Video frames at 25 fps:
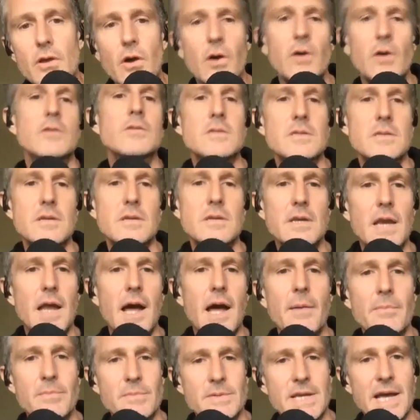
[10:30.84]
constant
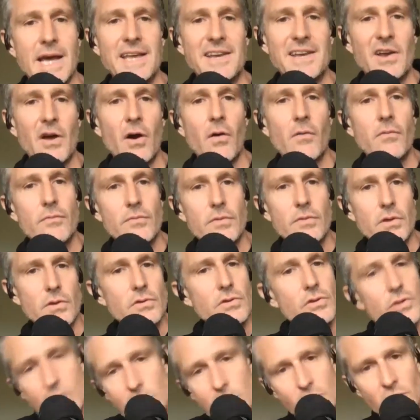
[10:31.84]
update of the
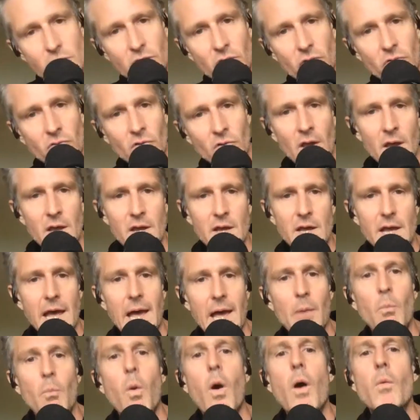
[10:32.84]
news
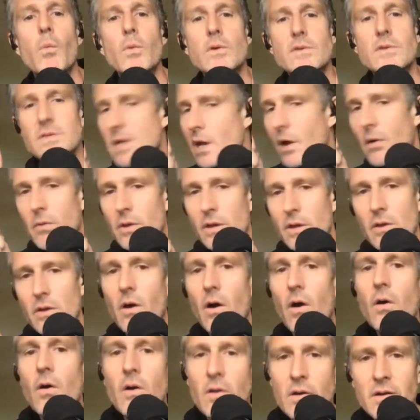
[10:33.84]
and what was going
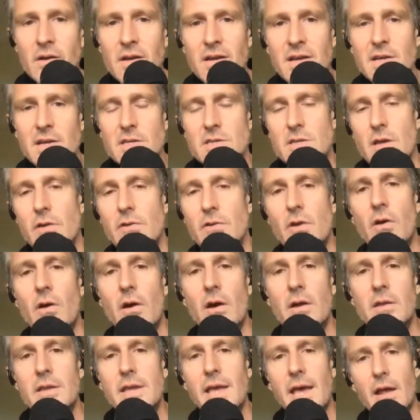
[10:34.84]
on. So not
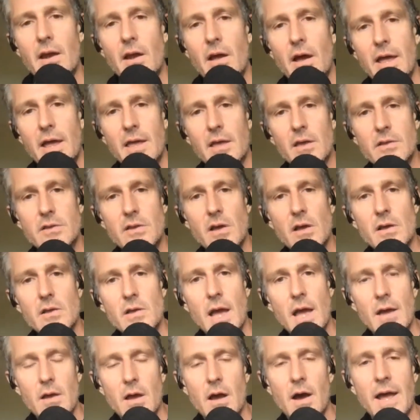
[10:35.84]
only had I
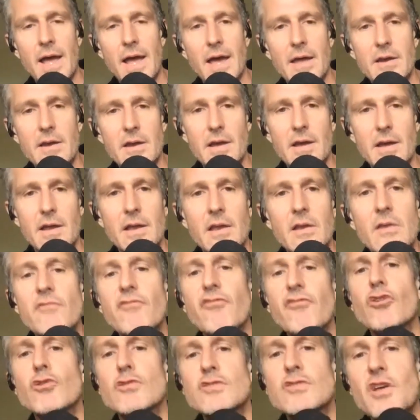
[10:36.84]
I had an
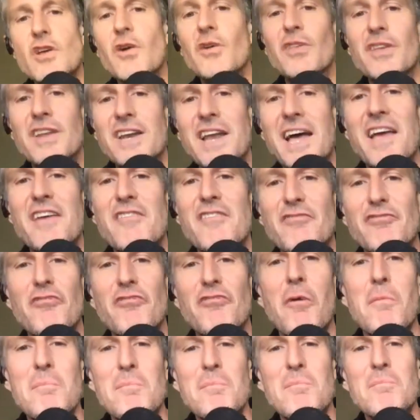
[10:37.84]
enforced holiday
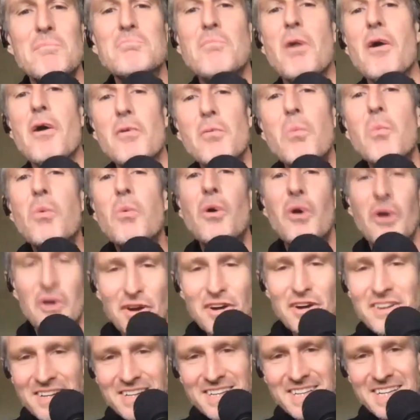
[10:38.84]
from my
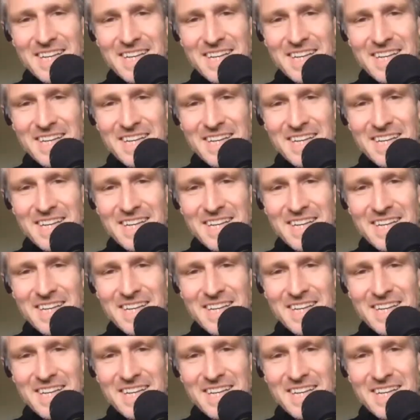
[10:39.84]
work,